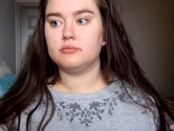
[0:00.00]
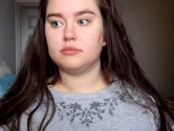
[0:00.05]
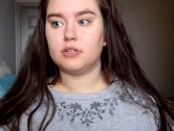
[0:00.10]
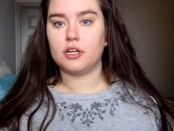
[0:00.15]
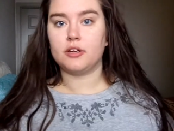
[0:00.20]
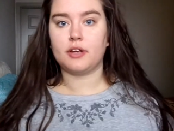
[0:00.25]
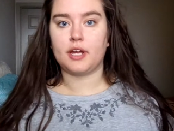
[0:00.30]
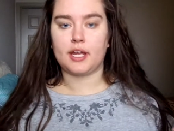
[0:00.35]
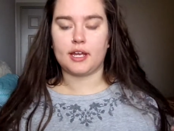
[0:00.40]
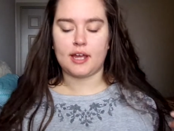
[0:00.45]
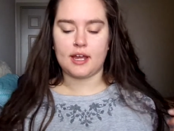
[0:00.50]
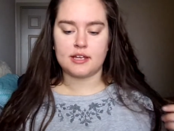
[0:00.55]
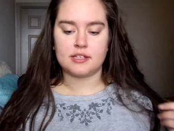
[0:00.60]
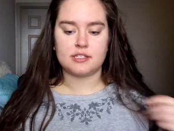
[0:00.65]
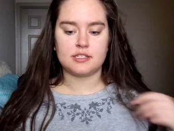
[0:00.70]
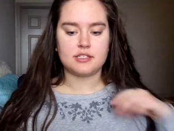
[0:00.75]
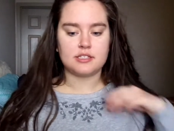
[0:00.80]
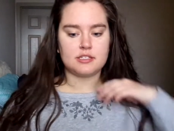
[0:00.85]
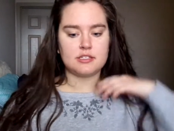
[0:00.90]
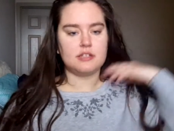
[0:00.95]
Okay,
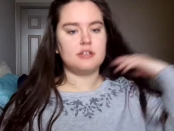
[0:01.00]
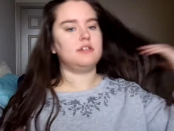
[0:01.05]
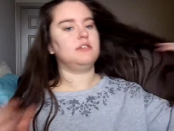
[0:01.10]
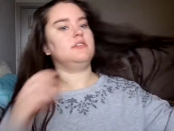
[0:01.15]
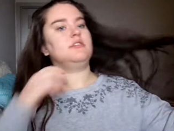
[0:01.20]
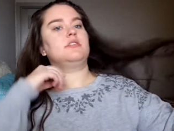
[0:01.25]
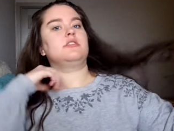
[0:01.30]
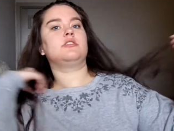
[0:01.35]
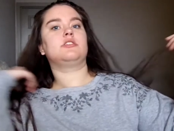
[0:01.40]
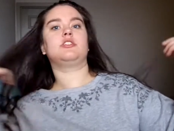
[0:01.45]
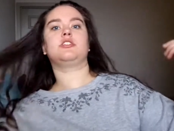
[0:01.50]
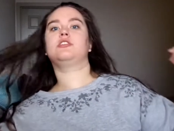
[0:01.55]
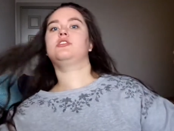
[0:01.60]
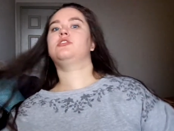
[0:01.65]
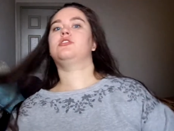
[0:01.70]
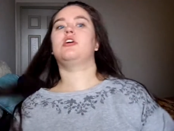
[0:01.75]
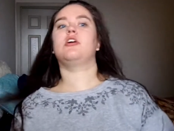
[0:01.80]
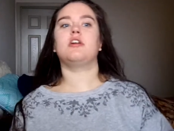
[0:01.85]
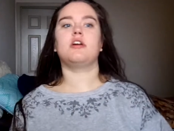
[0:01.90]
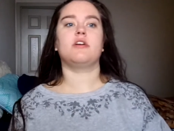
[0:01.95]
guys. To
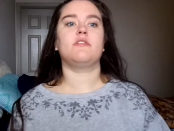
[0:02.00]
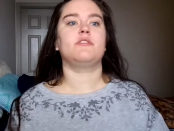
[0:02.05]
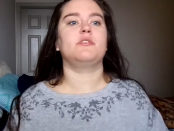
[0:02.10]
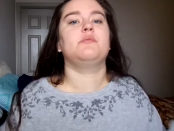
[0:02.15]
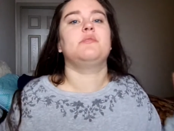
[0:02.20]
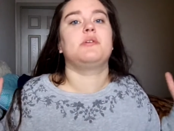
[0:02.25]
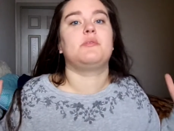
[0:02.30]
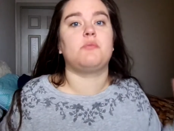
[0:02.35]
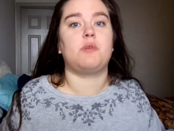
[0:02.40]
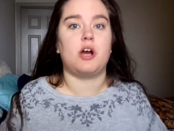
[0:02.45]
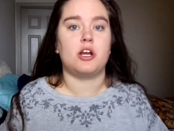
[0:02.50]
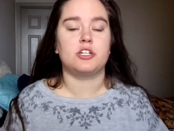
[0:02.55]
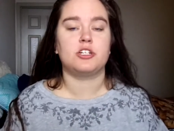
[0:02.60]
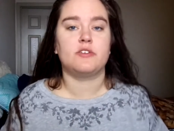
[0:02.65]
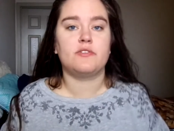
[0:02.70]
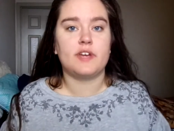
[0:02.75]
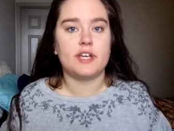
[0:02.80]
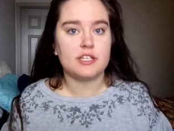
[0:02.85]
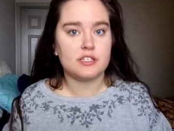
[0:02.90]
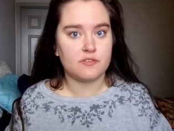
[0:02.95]
start off, you want to wash your
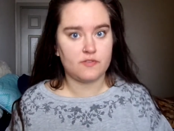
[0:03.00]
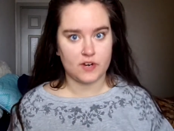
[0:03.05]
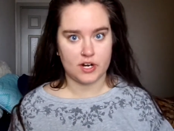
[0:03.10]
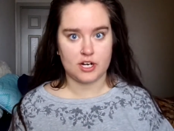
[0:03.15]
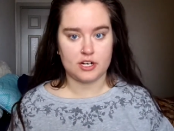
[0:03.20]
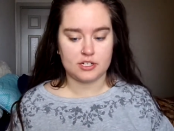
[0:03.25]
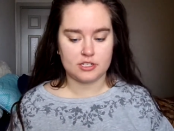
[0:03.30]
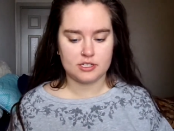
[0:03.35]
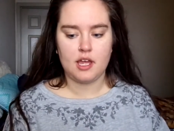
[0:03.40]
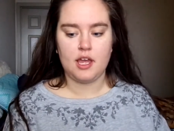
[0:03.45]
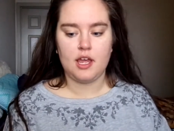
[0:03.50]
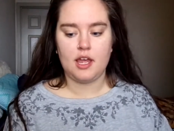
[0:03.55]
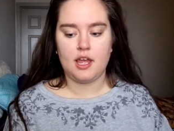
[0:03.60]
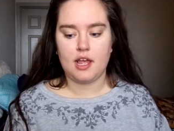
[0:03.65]
face first.